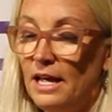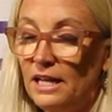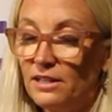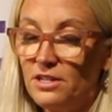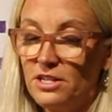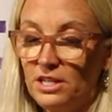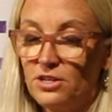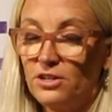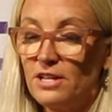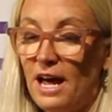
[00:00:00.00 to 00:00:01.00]
English
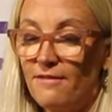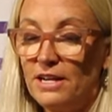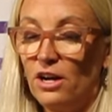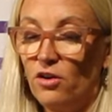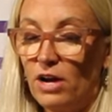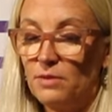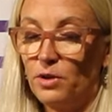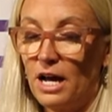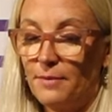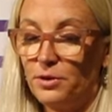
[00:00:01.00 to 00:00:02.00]
teachers have an
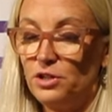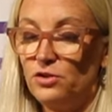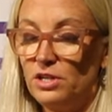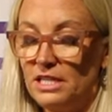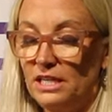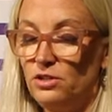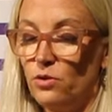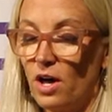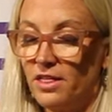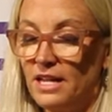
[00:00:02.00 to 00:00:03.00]
incredible opportunity
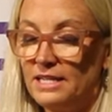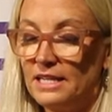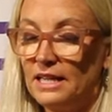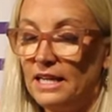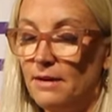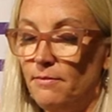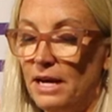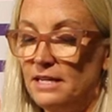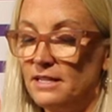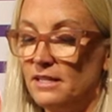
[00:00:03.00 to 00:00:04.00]
to authentically
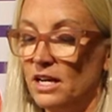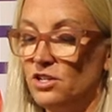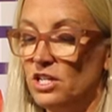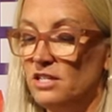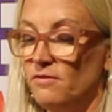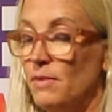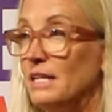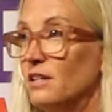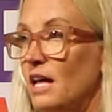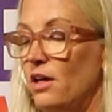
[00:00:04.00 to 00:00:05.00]
embed discussions of
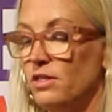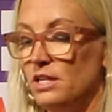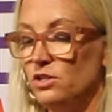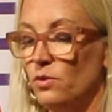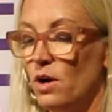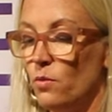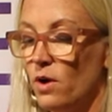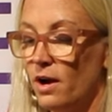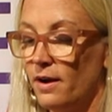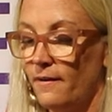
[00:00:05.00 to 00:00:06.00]
mental health into our
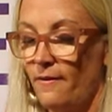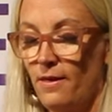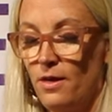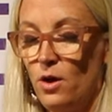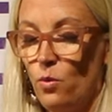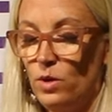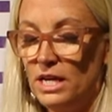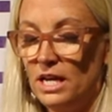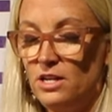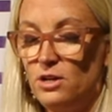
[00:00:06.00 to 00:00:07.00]
work.
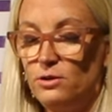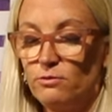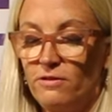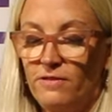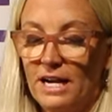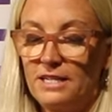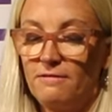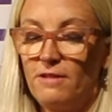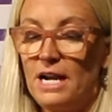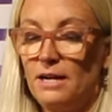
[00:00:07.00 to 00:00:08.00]
We can use
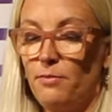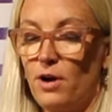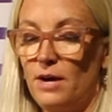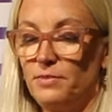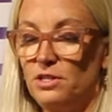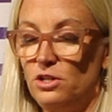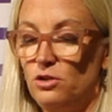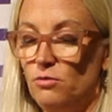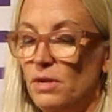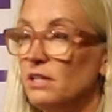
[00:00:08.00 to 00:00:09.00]
reflective writing prompts to
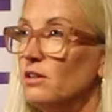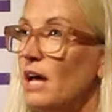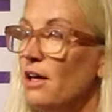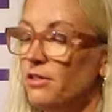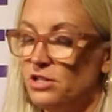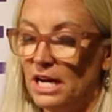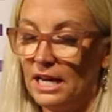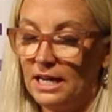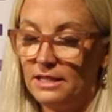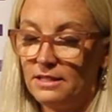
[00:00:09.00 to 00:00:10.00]
do mental health
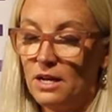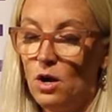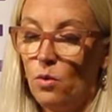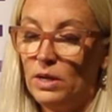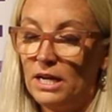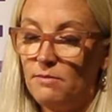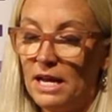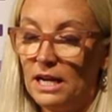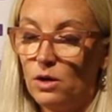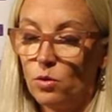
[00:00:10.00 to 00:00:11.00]
check-ins. We can
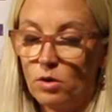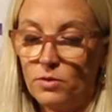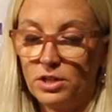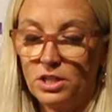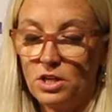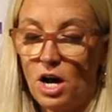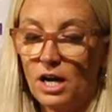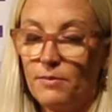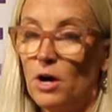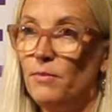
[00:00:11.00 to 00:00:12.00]
make it normal to
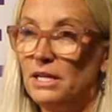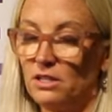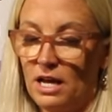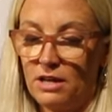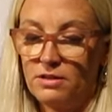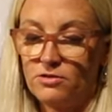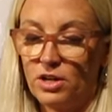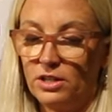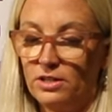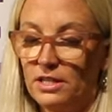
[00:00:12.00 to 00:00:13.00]
talk about mental health
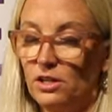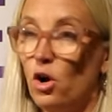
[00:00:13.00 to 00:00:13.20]
struggles and